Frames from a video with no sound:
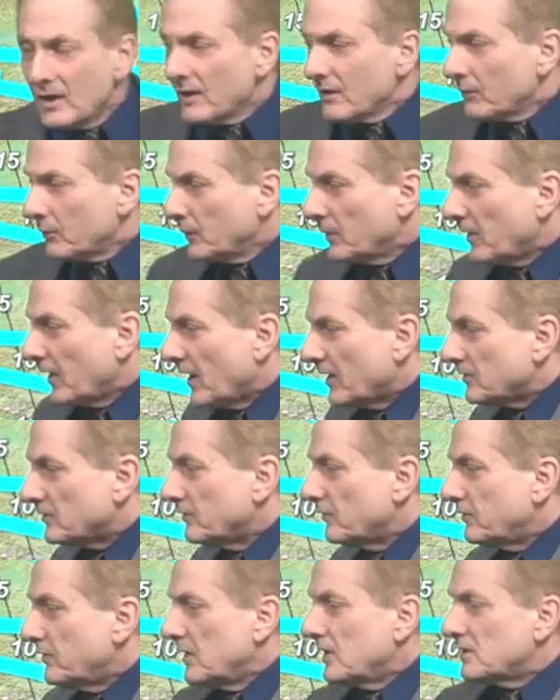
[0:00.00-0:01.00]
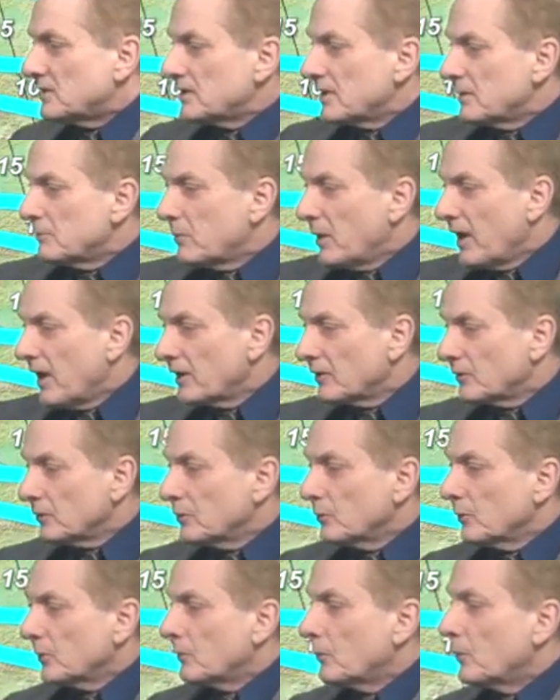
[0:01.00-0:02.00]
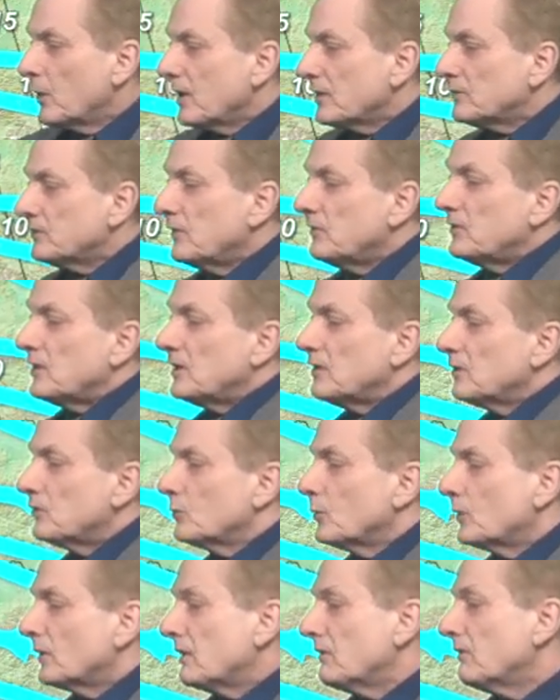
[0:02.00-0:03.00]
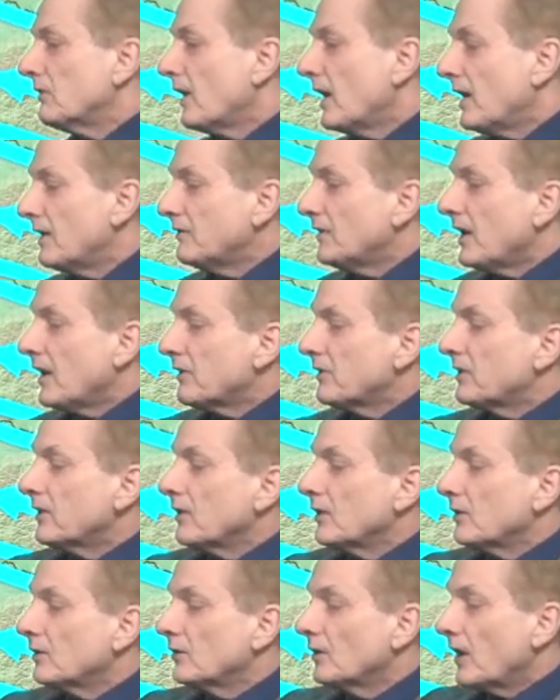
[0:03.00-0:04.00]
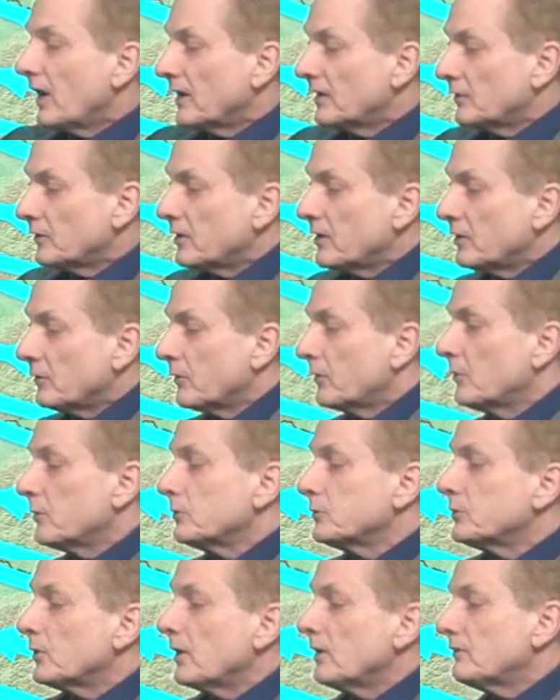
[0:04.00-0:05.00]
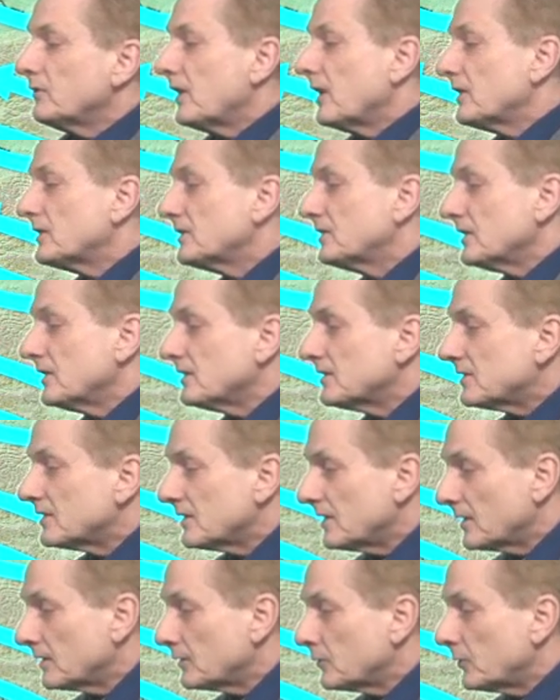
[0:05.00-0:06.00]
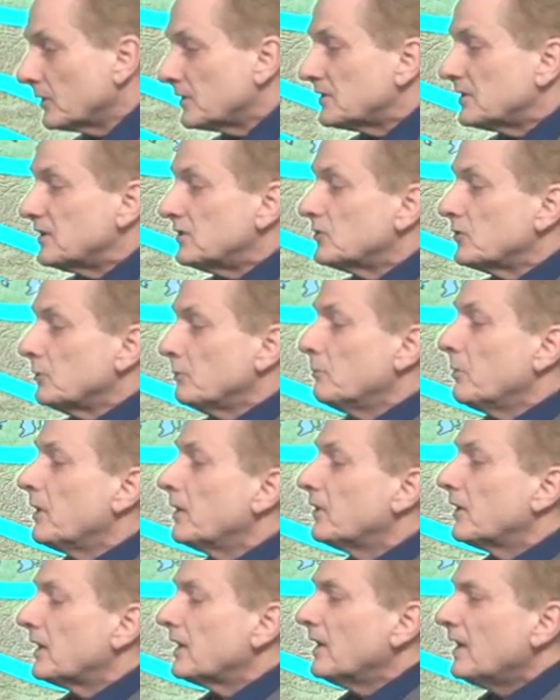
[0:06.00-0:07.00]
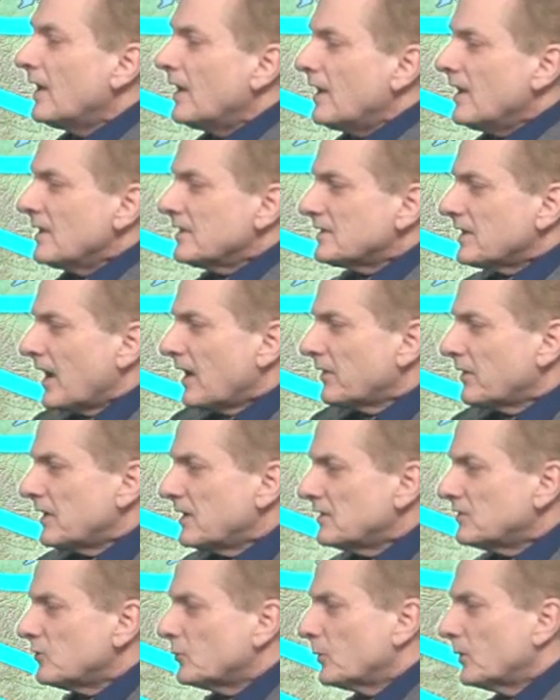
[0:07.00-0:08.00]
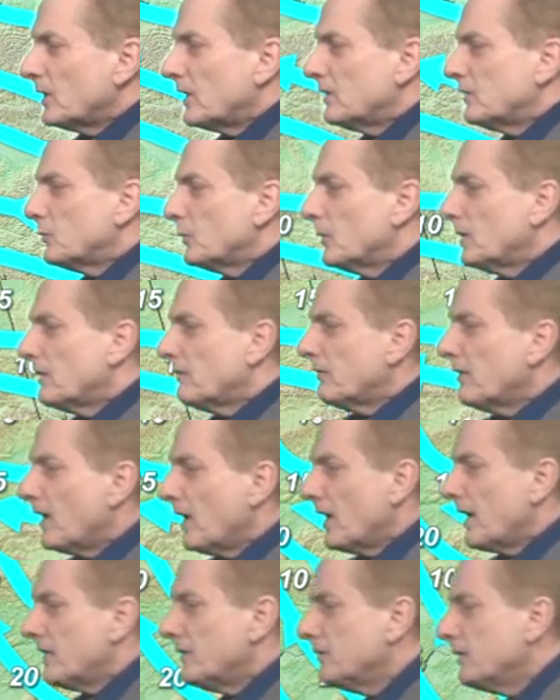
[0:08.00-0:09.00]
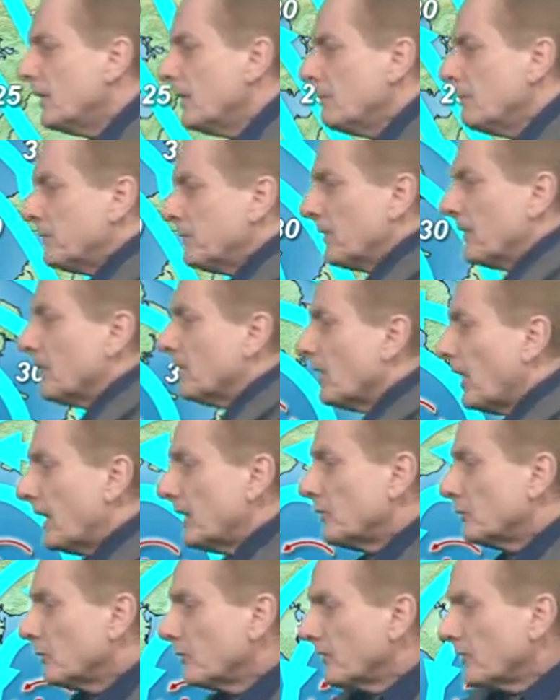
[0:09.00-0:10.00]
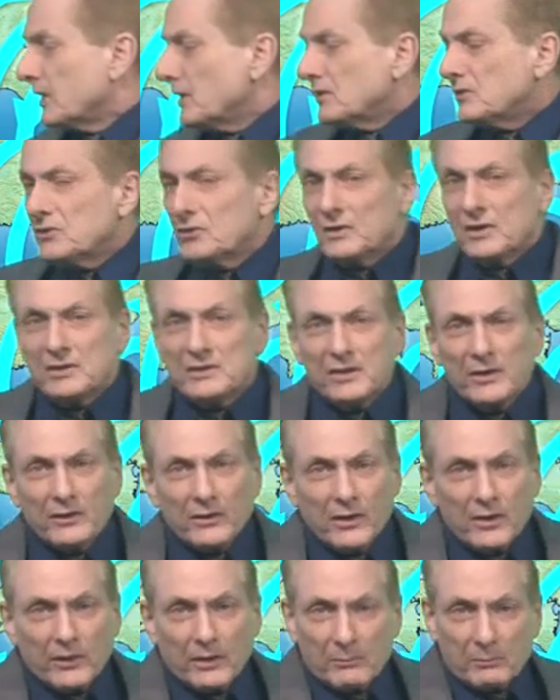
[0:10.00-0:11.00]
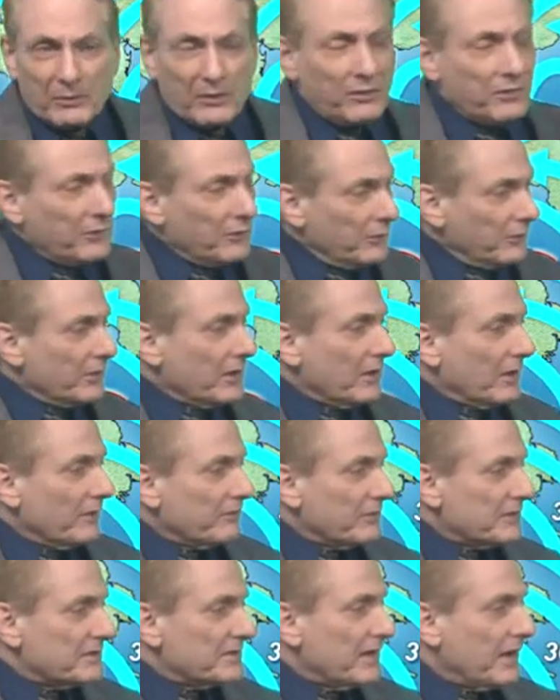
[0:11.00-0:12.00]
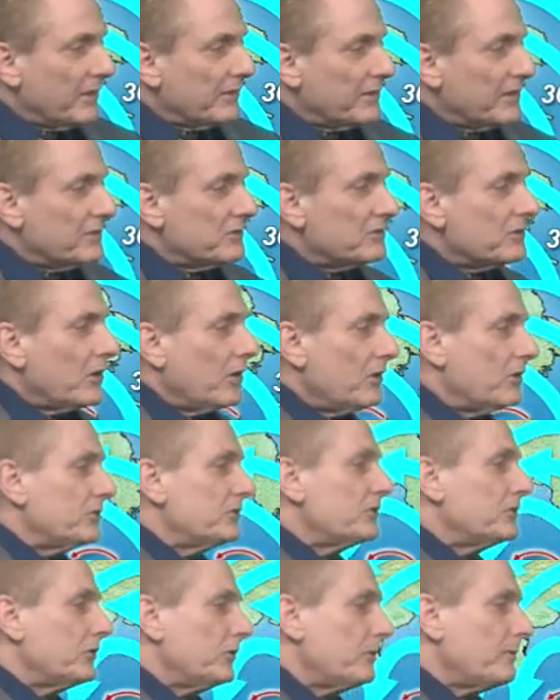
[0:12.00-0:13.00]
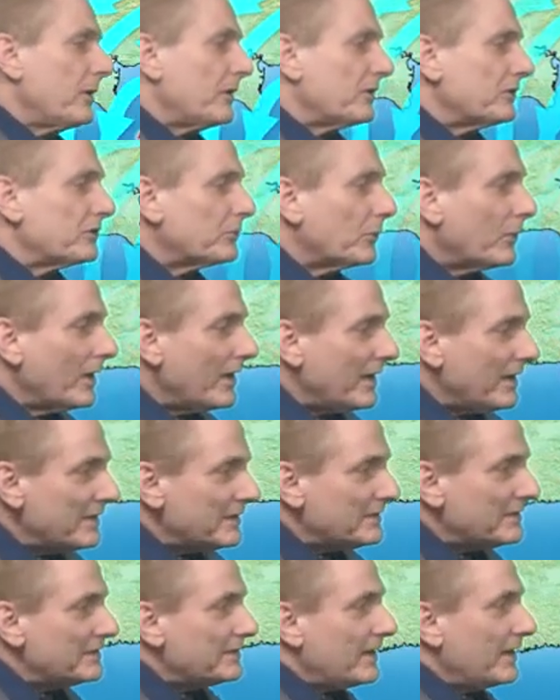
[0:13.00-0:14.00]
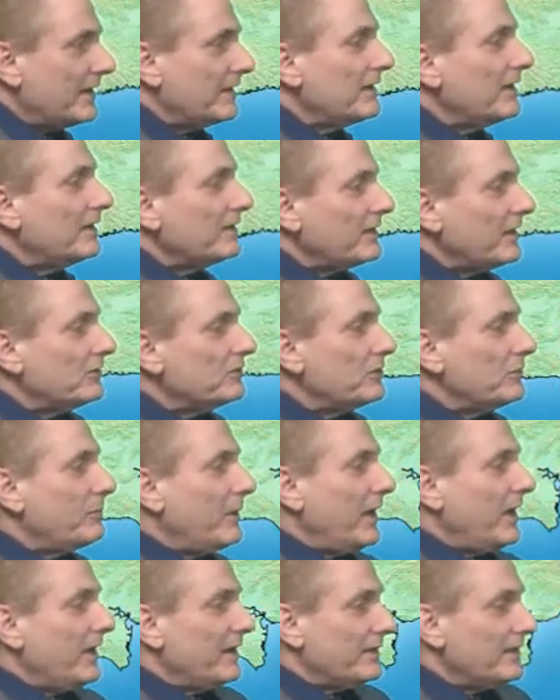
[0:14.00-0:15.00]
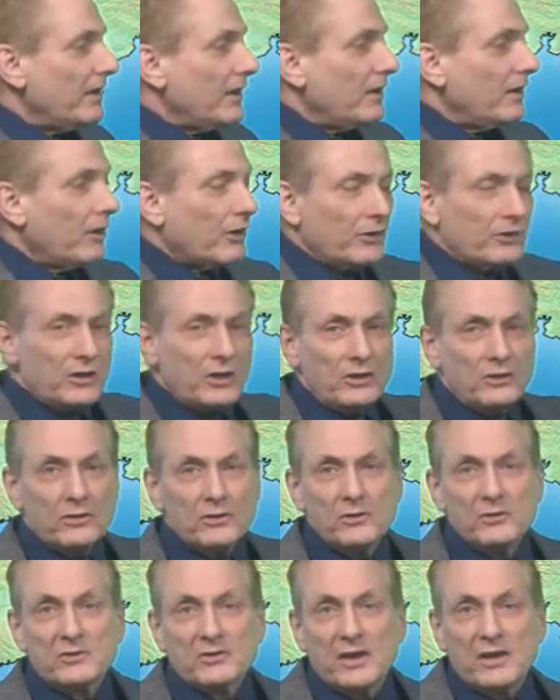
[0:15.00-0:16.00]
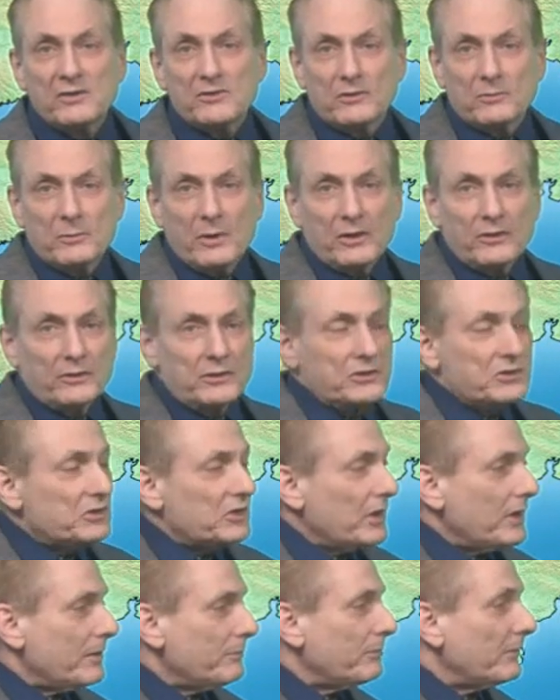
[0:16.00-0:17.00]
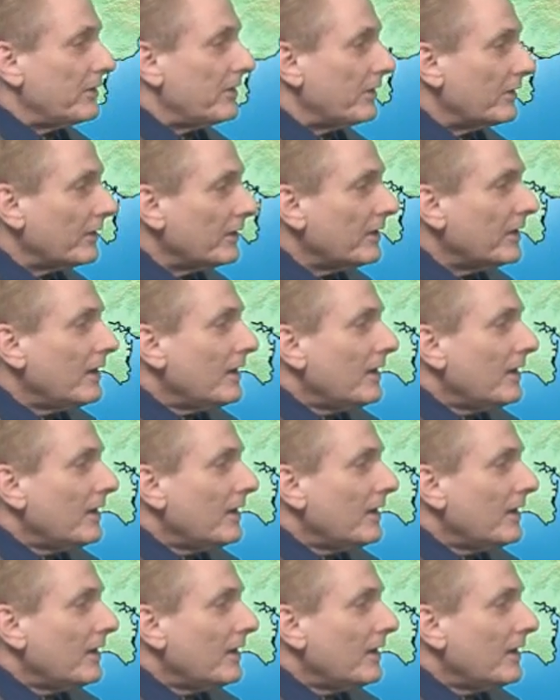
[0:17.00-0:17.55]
3,000 feet, same pattern, northwest 15 to 25 out there, lighter here through a trough axis across the eastern Bering, southeast 20 to 25. Lighter over the eastern interior, up to 30 off the southeast coast. Turbulence-wise, not too bad. Arctic coast, occasional moderate chop there,